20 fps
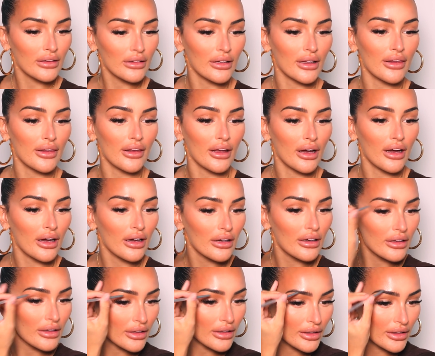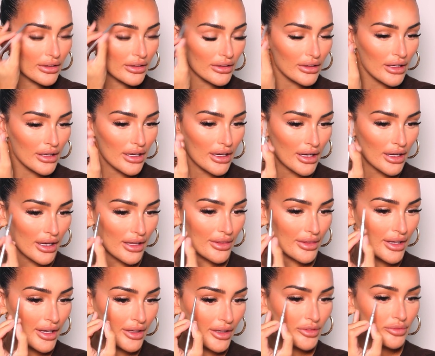like that, and
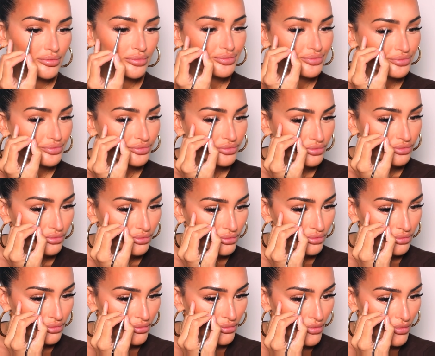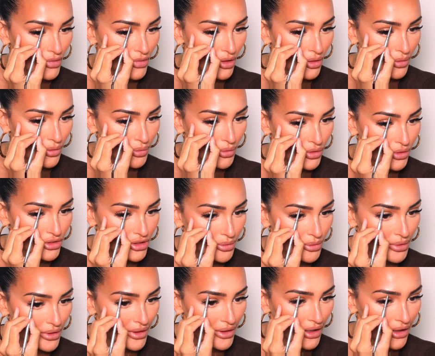then more so
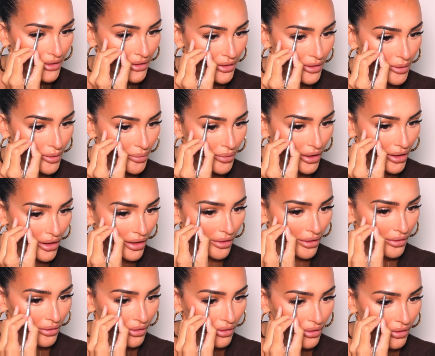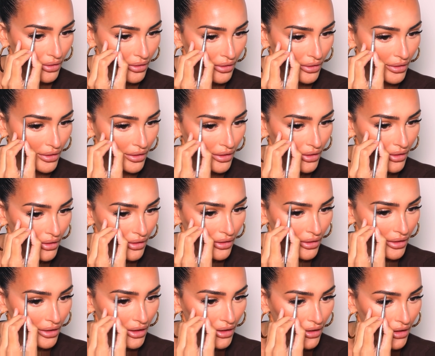with the end of the brow,
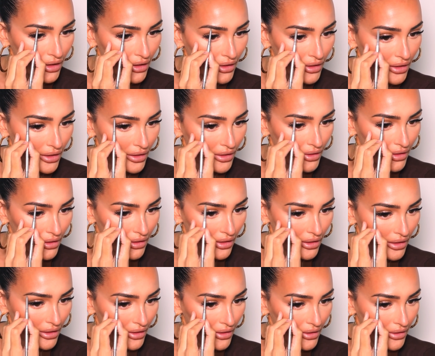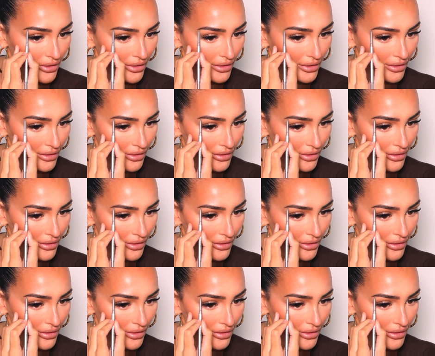I kind of underline.